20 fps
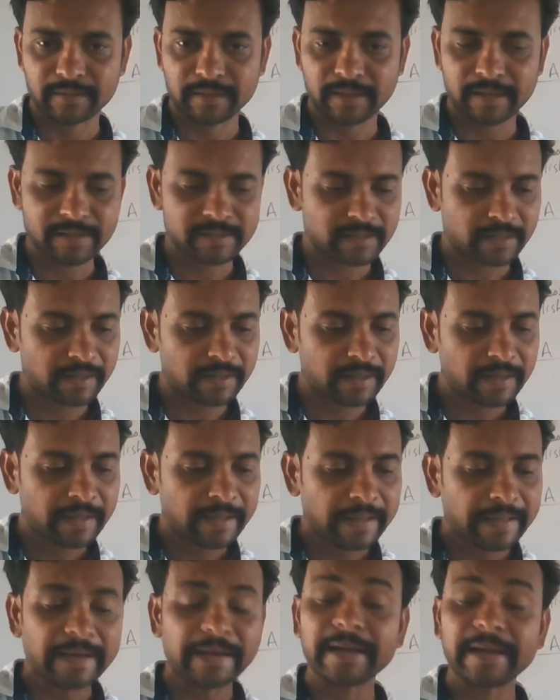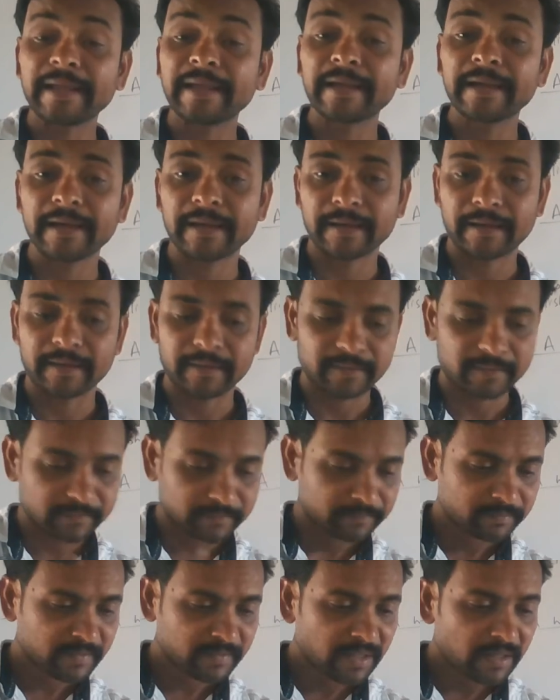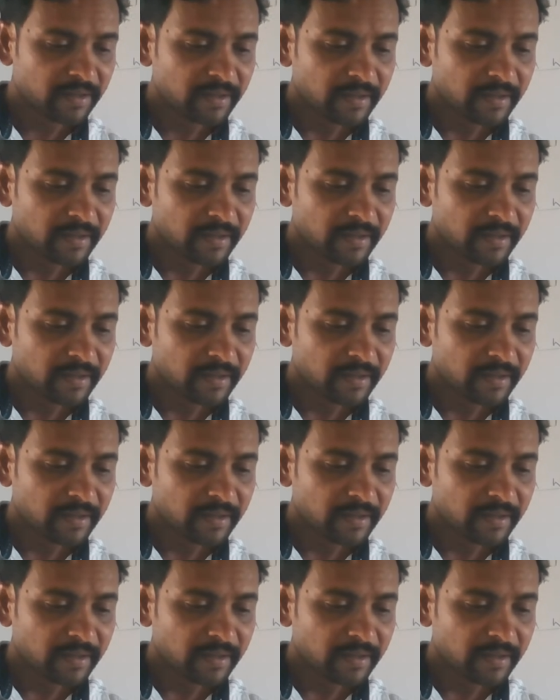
That is called lingered.